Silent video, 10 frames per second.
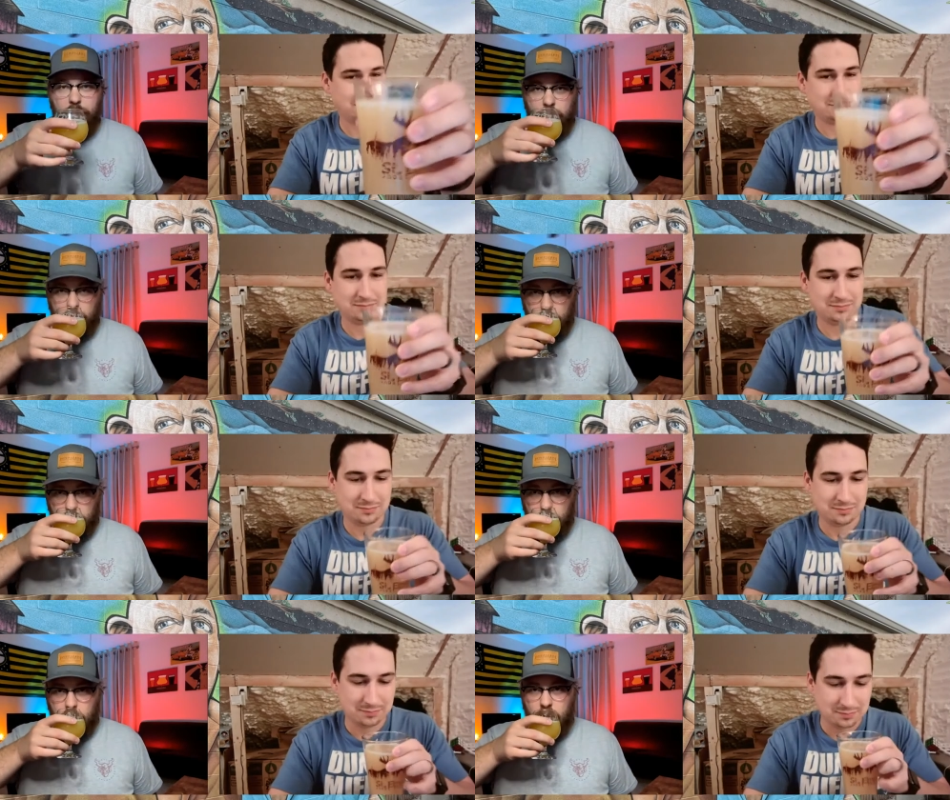
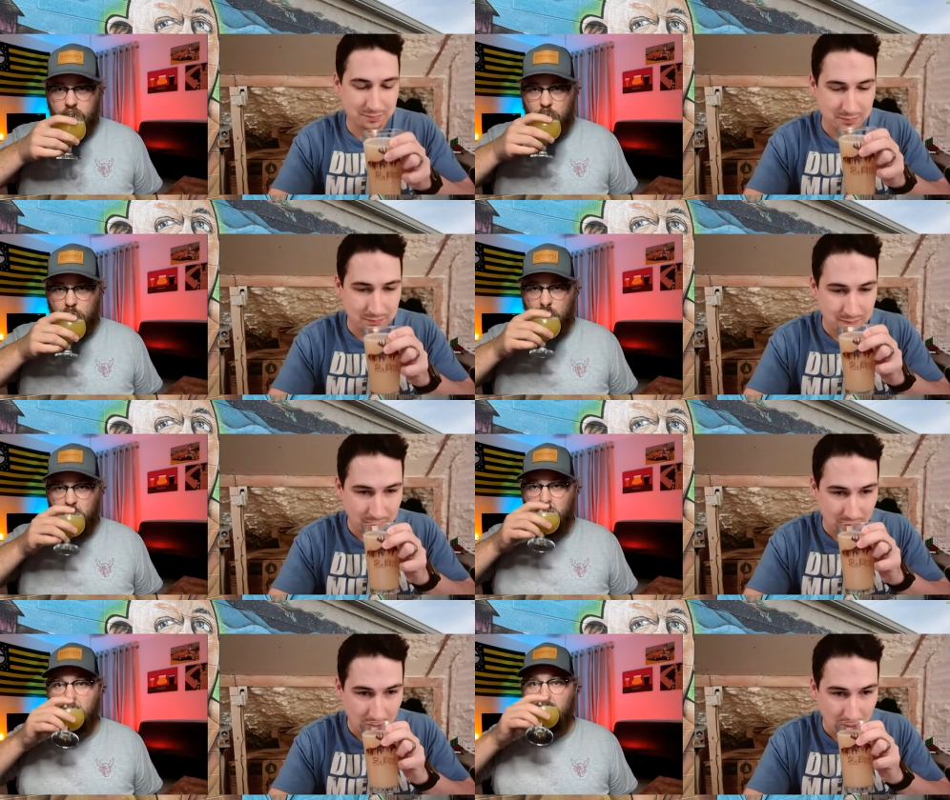
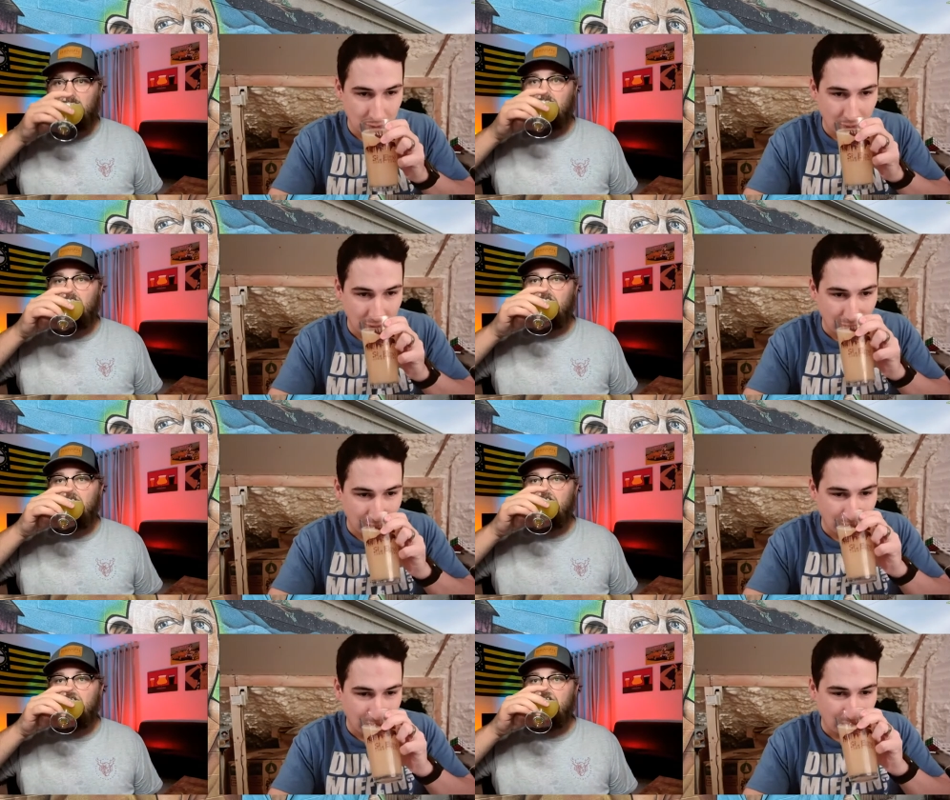
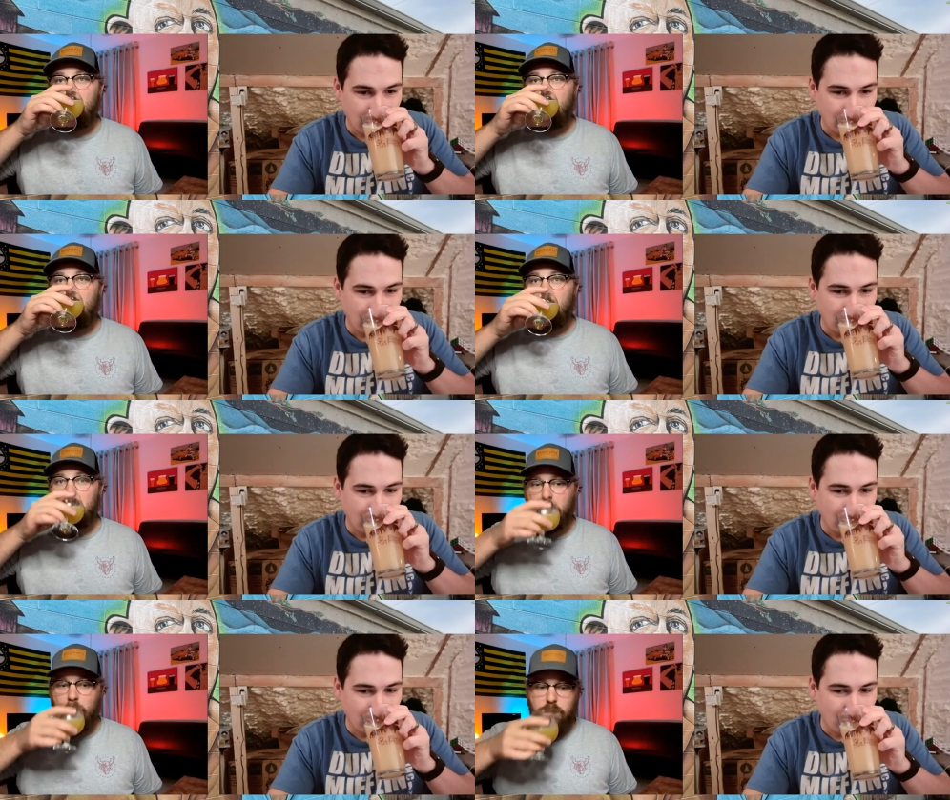
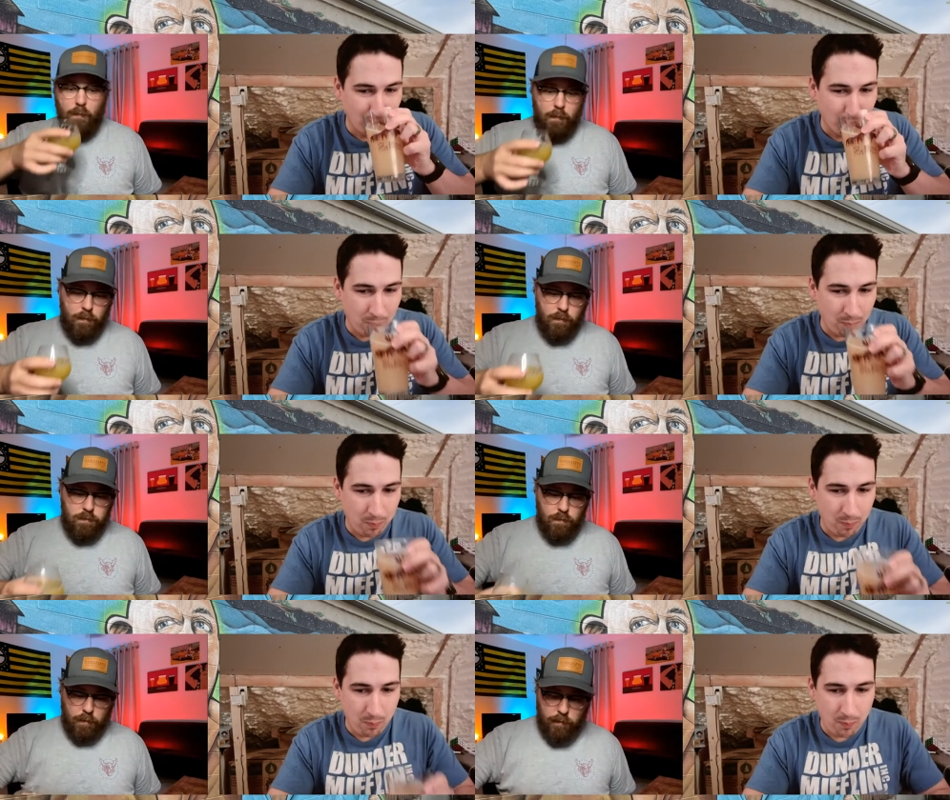
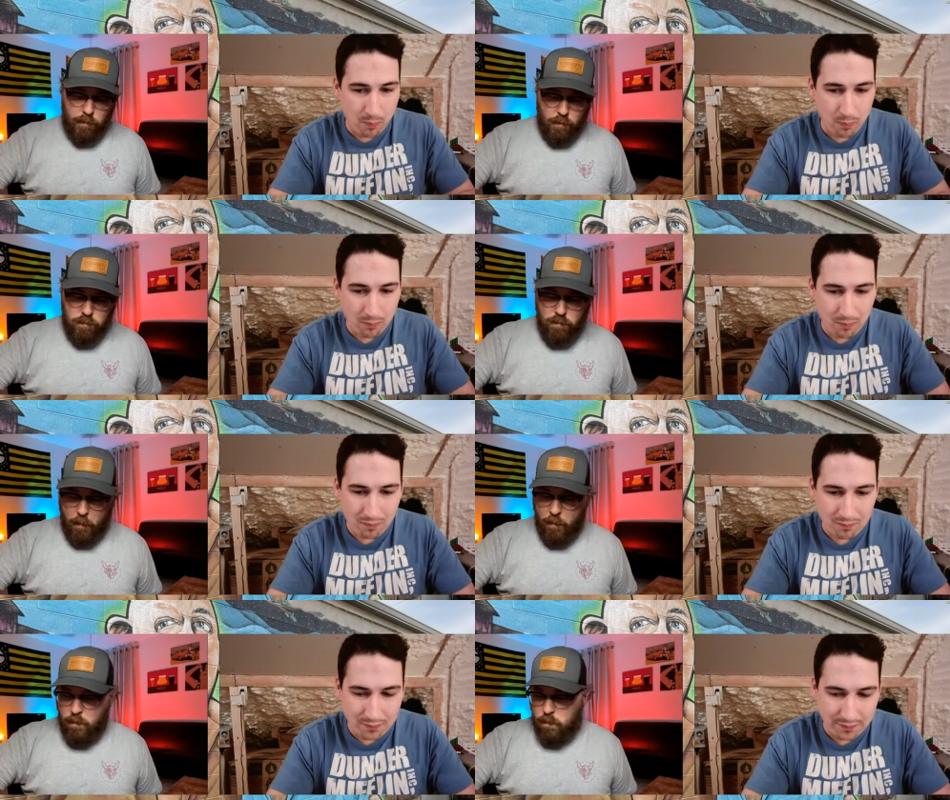
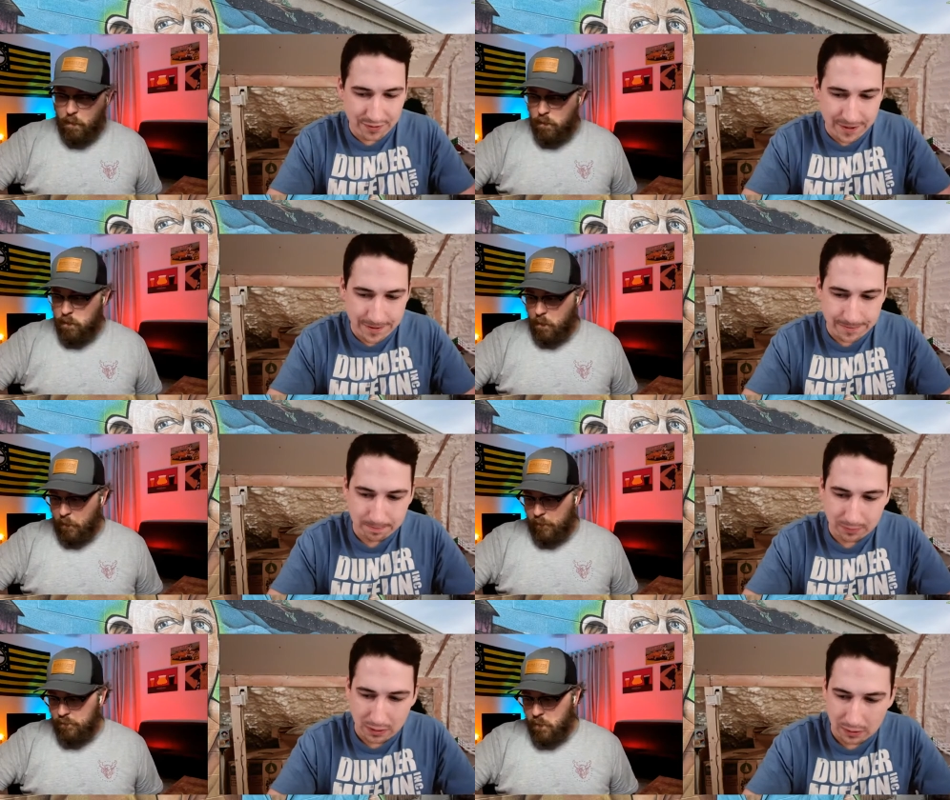
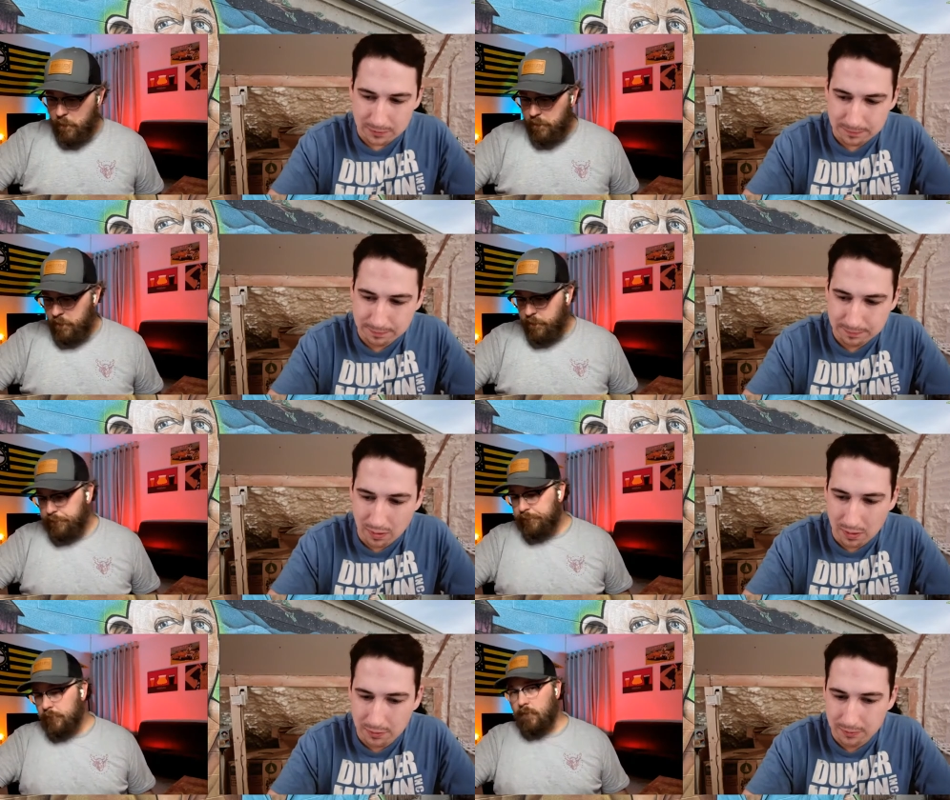
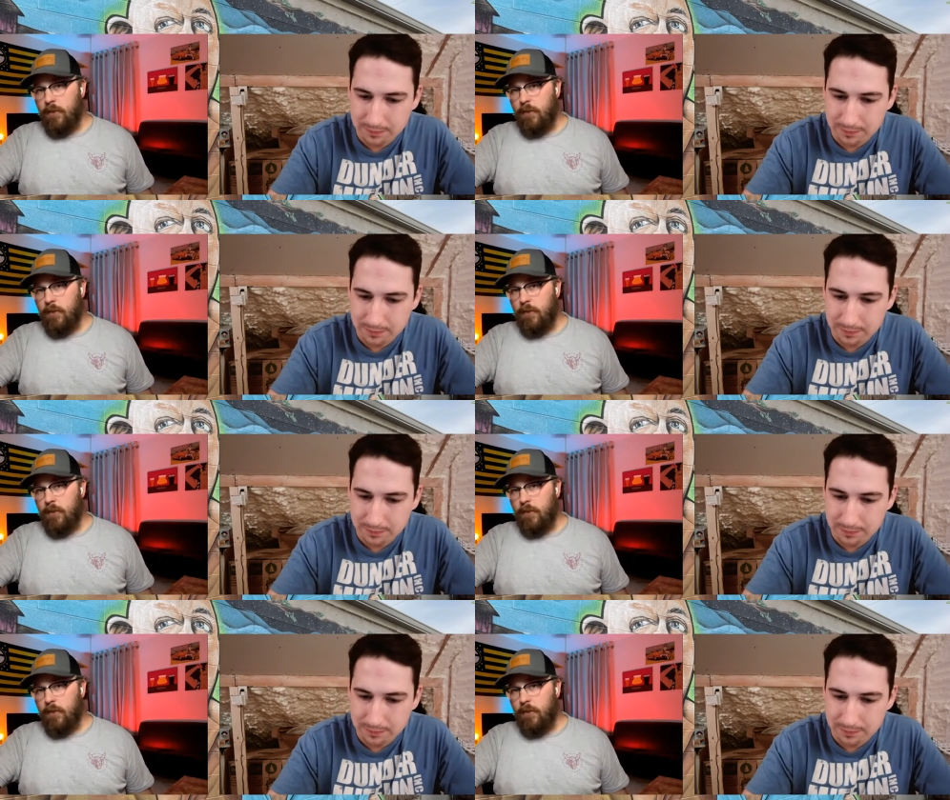No one is speaking in this clip.